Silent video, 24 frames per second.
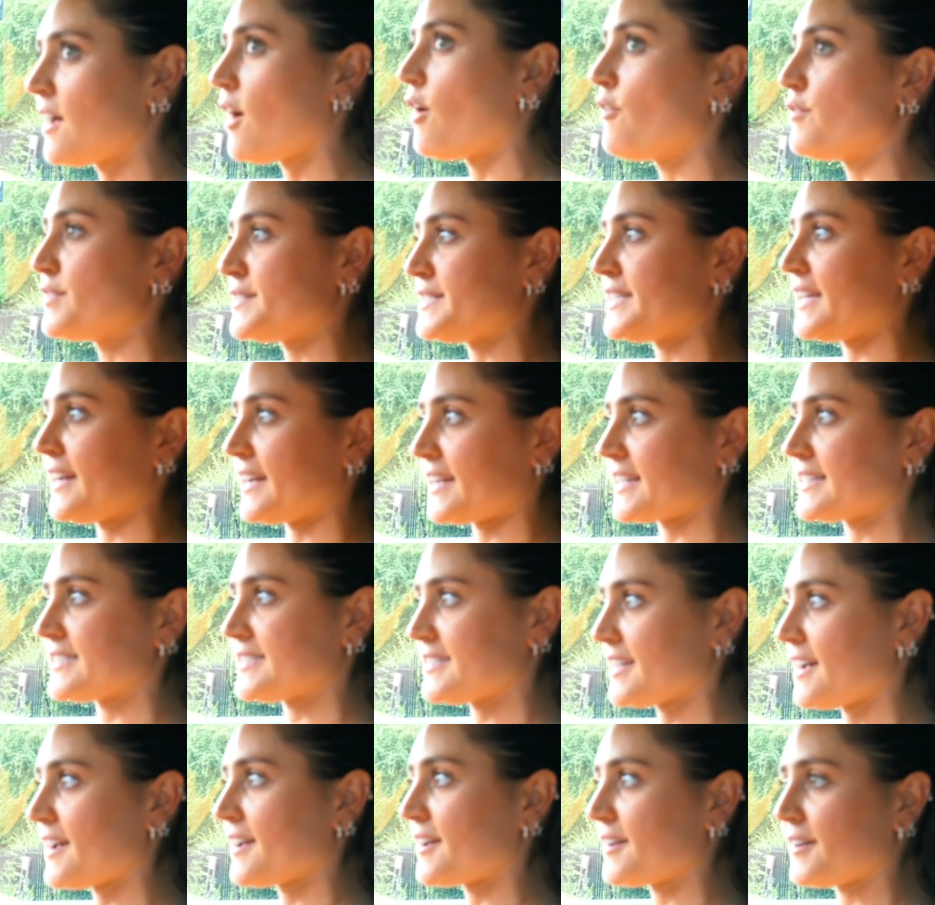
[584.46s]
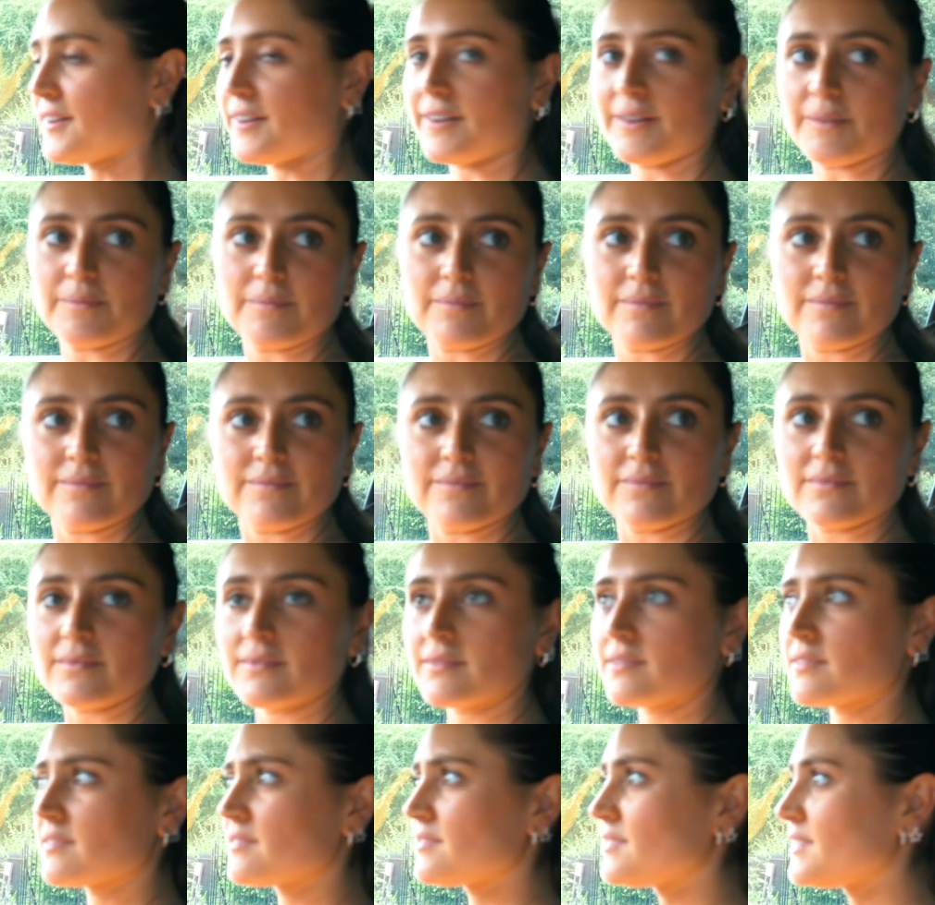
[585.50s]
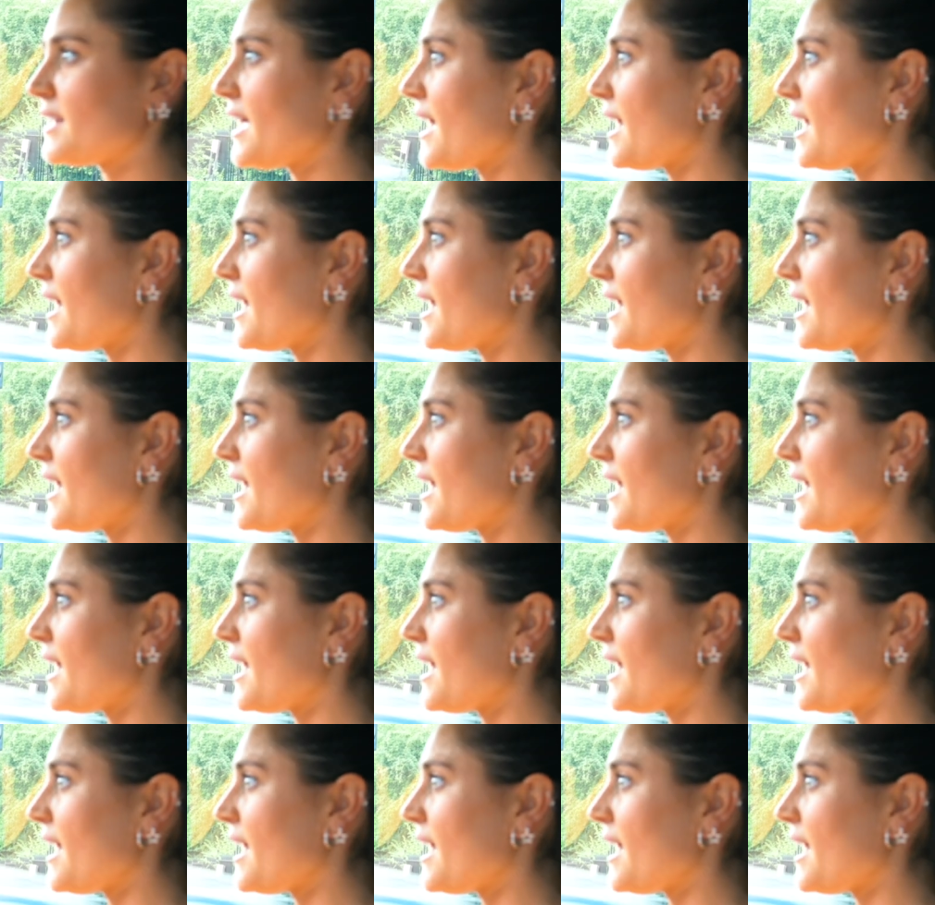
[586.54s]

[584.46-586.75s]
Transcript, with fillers: No, you've got to have balls.